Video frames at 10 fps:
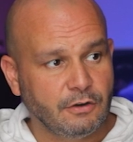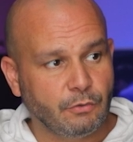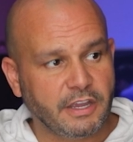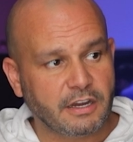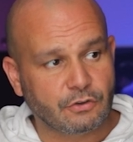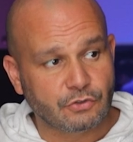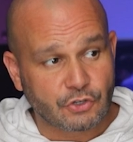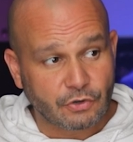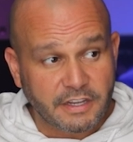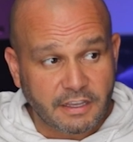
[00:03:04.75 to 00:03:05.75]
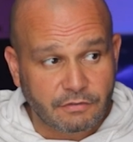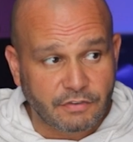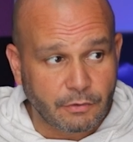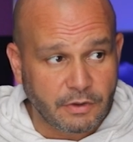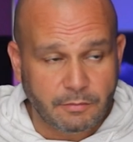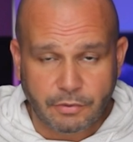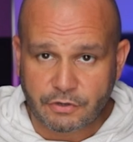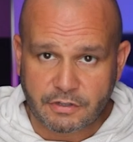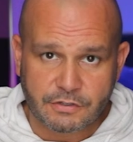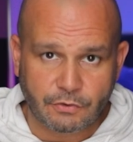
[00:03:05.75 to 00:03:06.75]
We are controlling a very
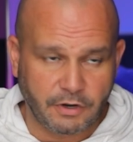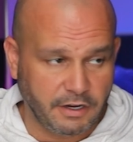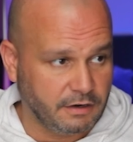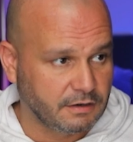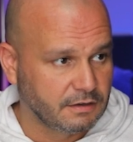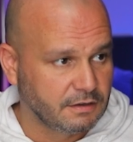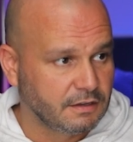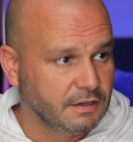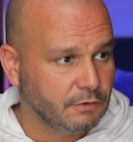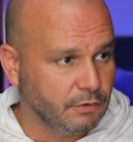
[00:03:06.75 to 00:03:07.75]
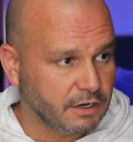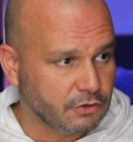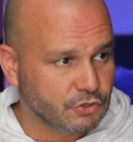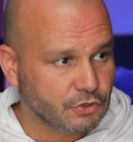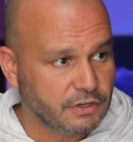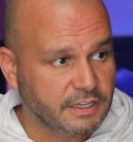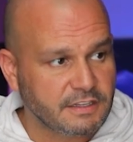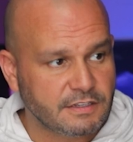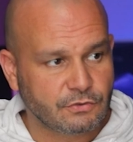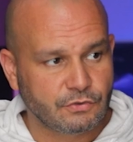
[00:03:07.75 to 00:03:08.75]
important square. We are controlling
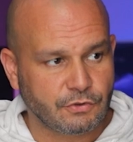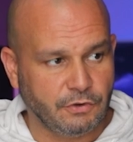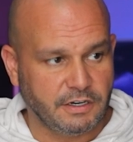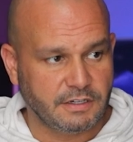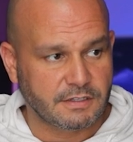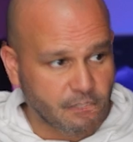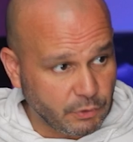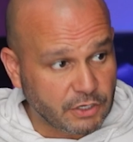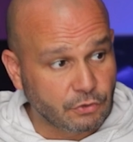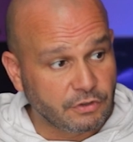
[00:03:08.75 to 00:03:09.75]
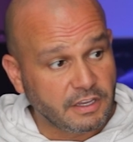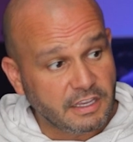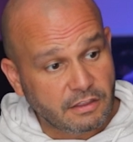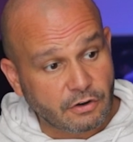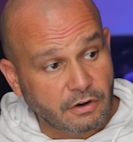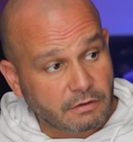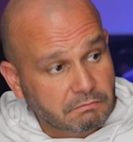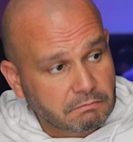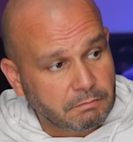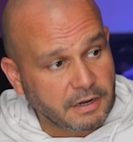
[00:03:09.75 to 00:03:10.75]
these 2 squares. We could either
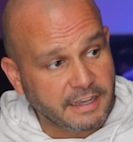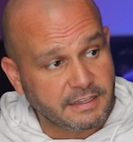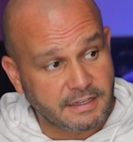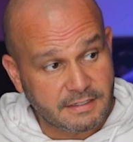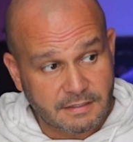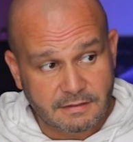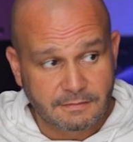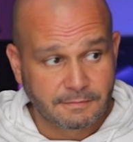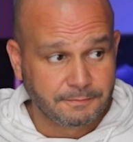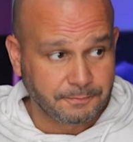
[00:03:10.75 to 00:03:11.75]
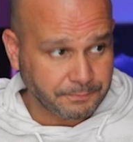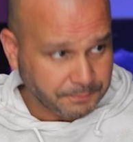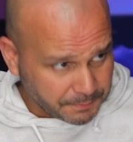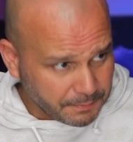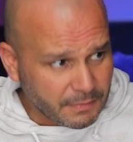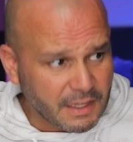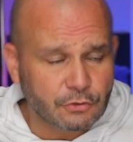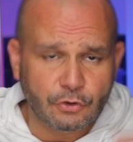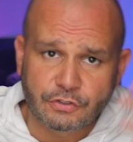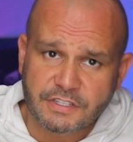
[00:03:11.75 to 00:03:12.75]
play this
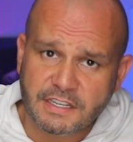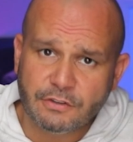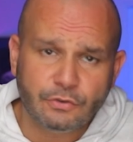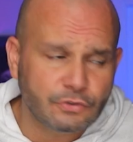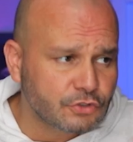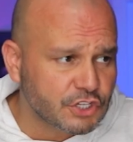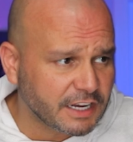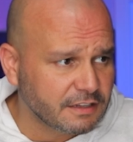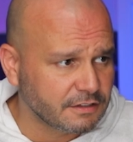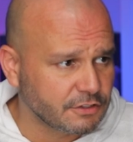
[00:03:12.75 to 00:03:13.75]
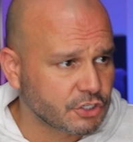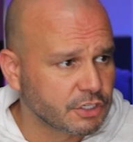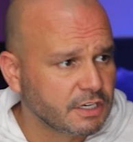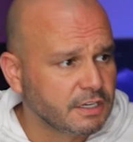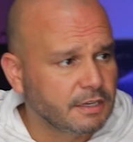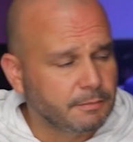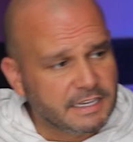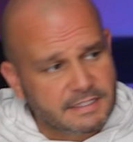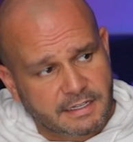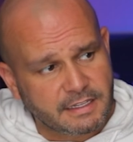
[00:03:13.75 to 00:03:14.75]
to continue to challenge
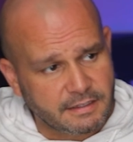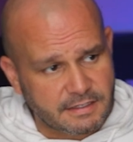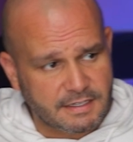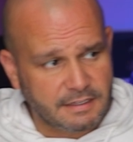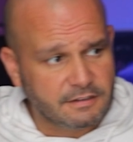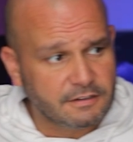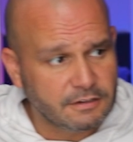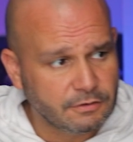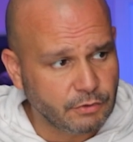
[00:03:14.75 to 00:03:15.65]
basically the center.